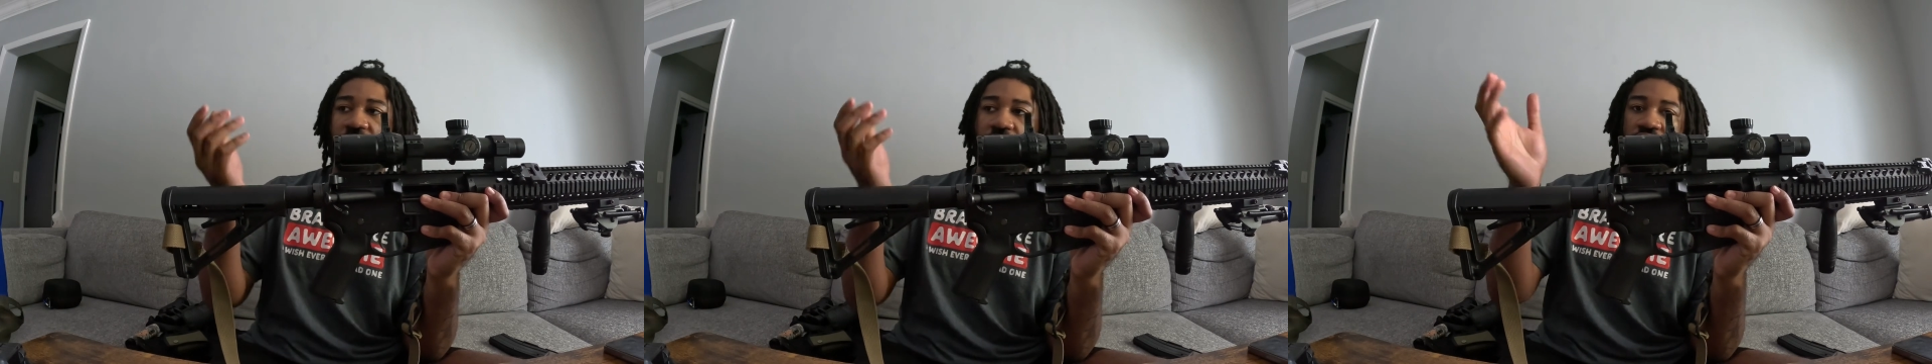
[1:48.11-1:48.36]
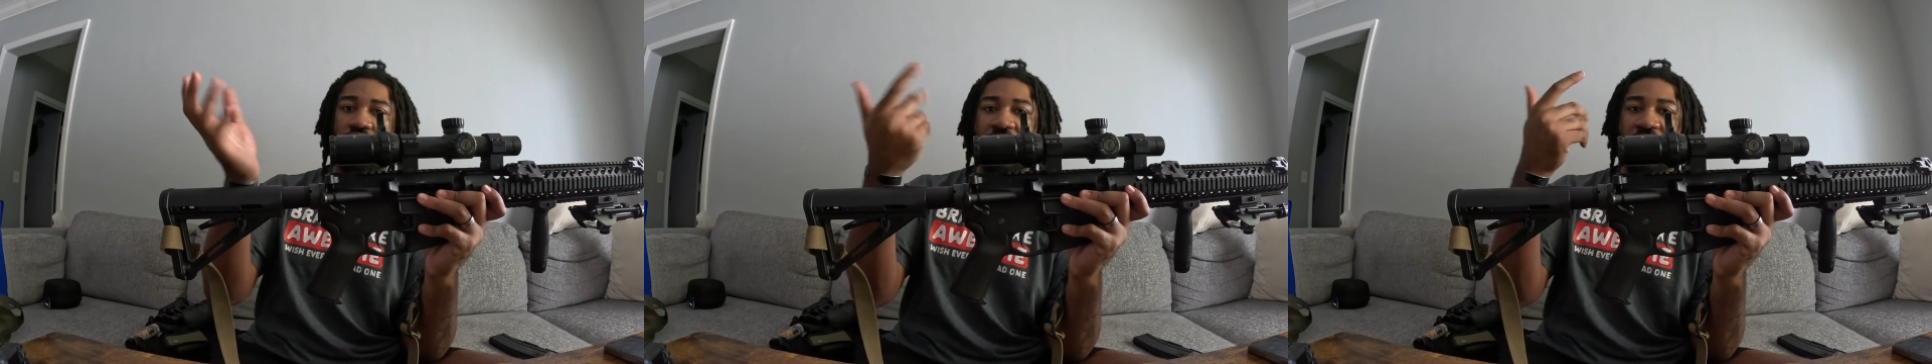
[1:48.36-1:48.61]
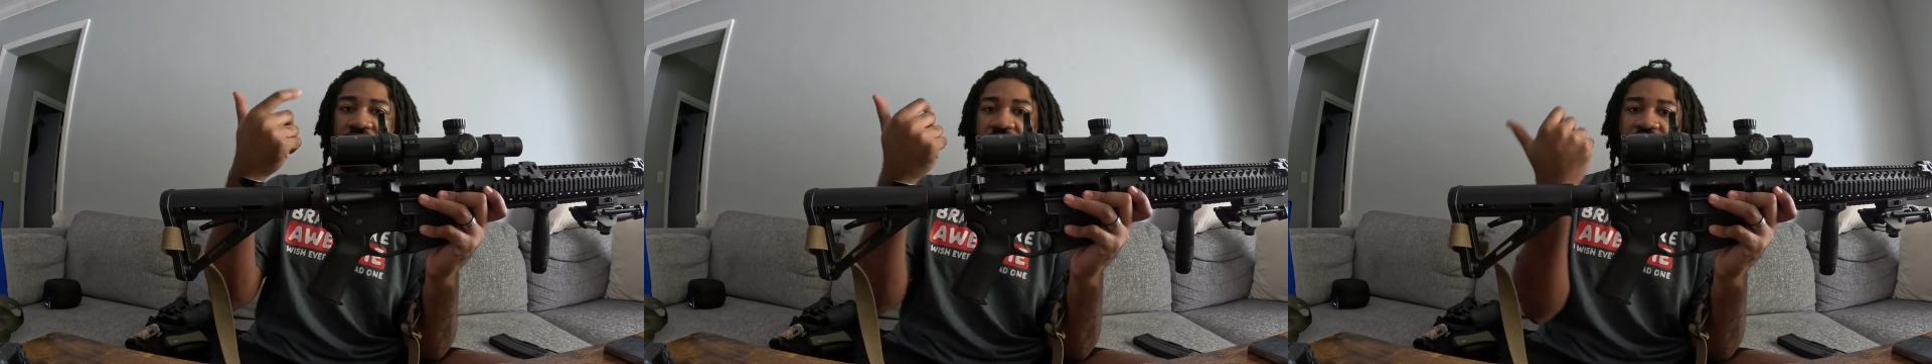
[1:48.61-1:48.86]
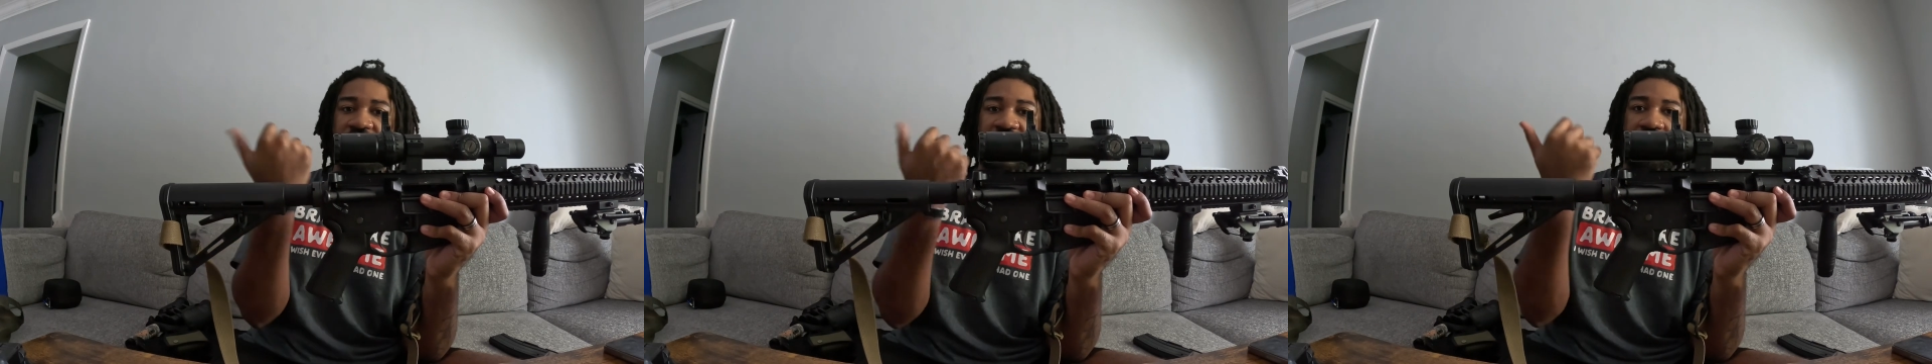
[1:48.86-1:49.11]
Put a round in
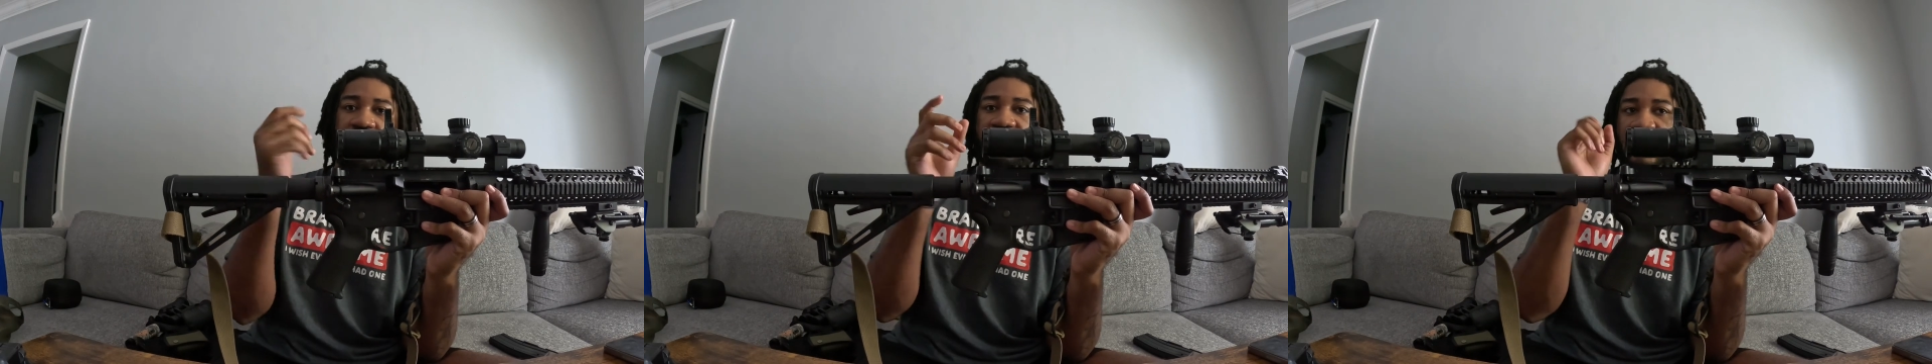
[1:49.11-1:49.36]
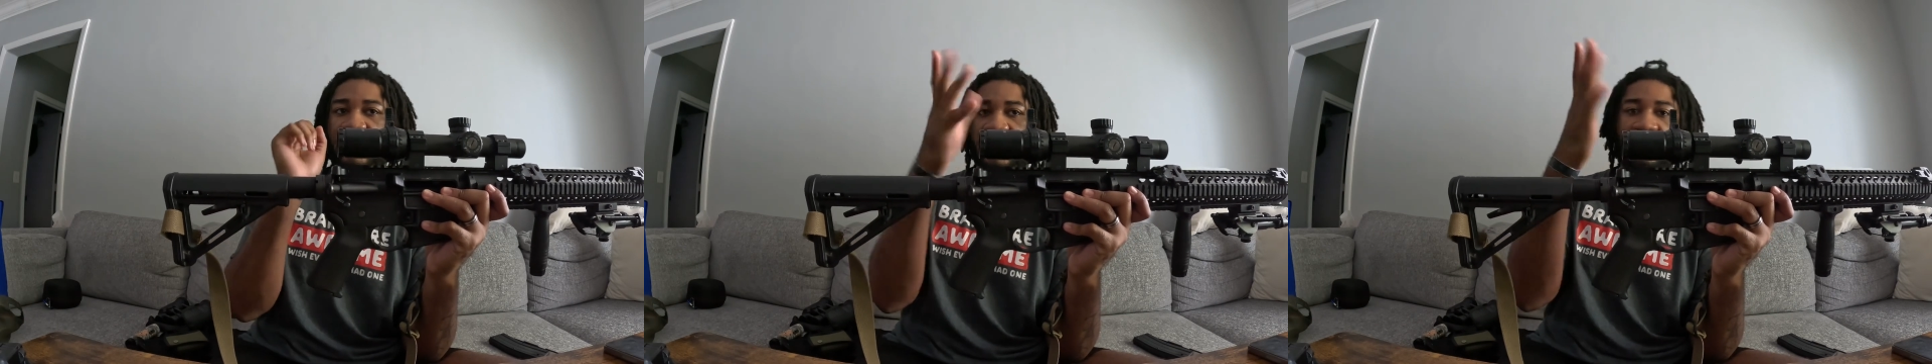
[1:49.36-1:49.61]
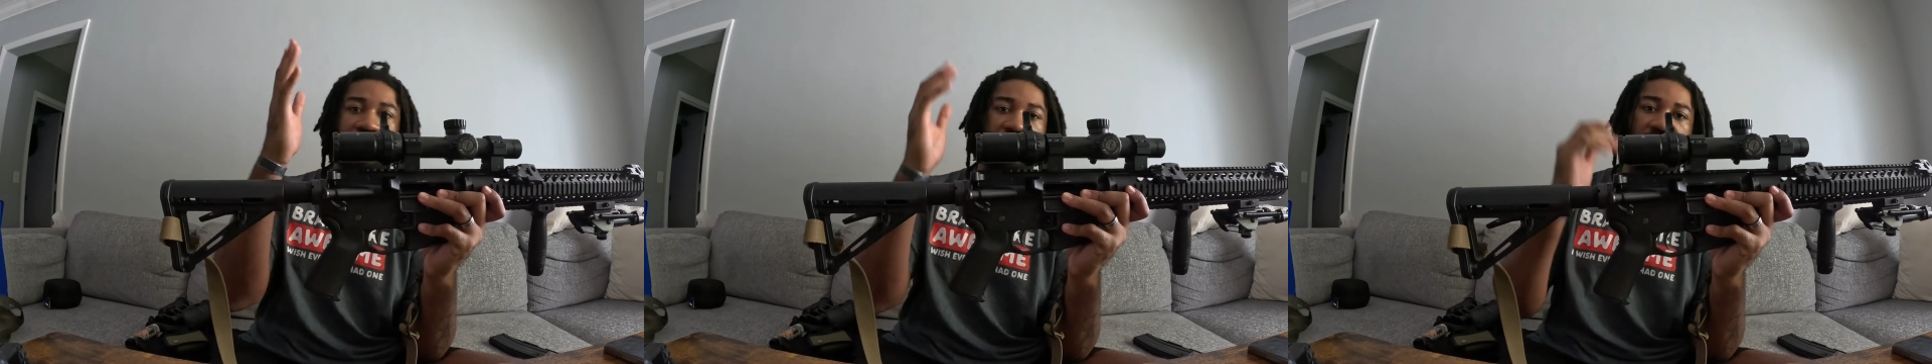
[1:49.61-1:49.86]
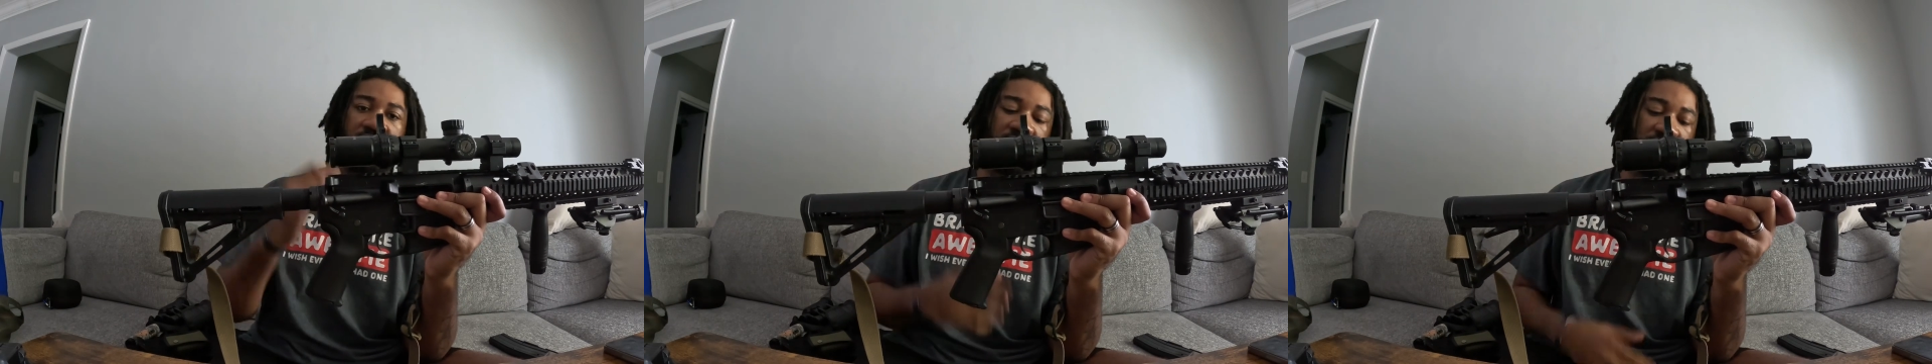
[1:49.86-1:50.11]
the chamber, send it,
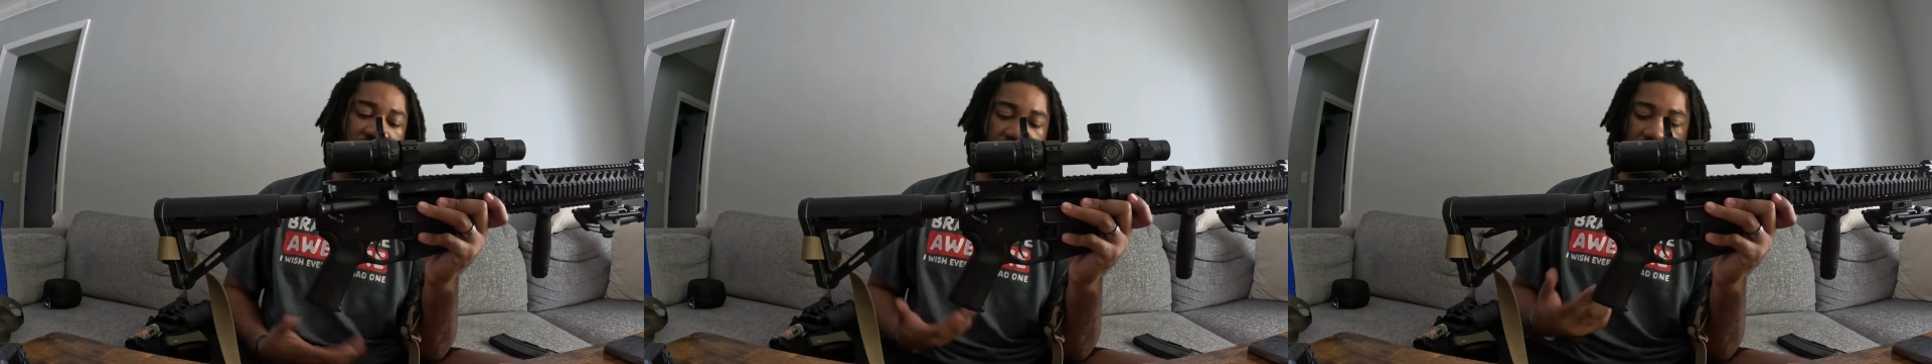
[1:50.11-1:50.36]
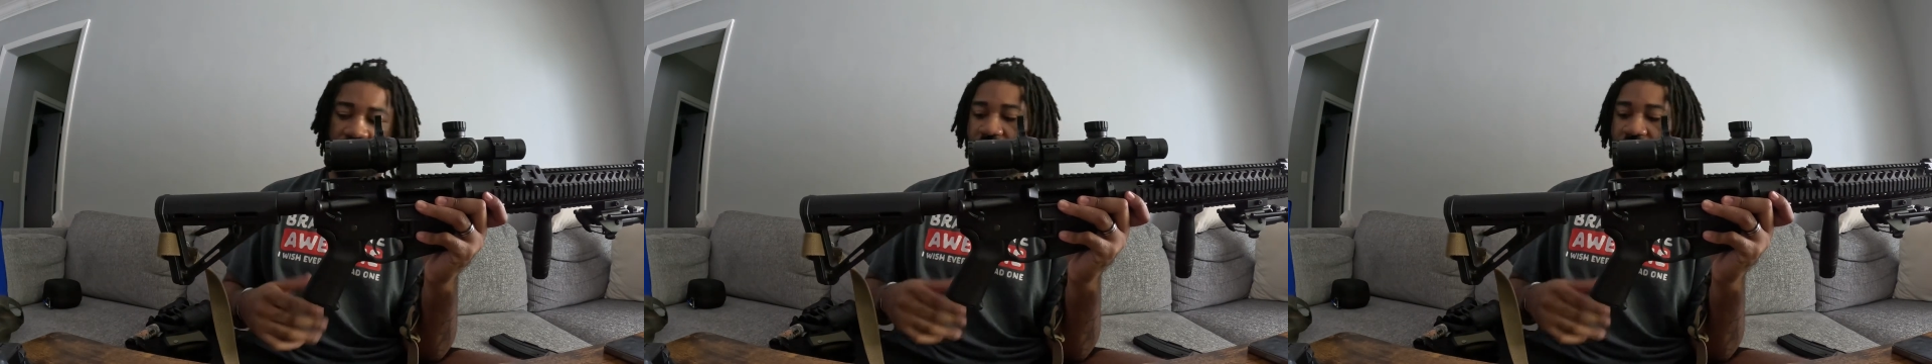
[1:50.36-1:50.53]
you know. So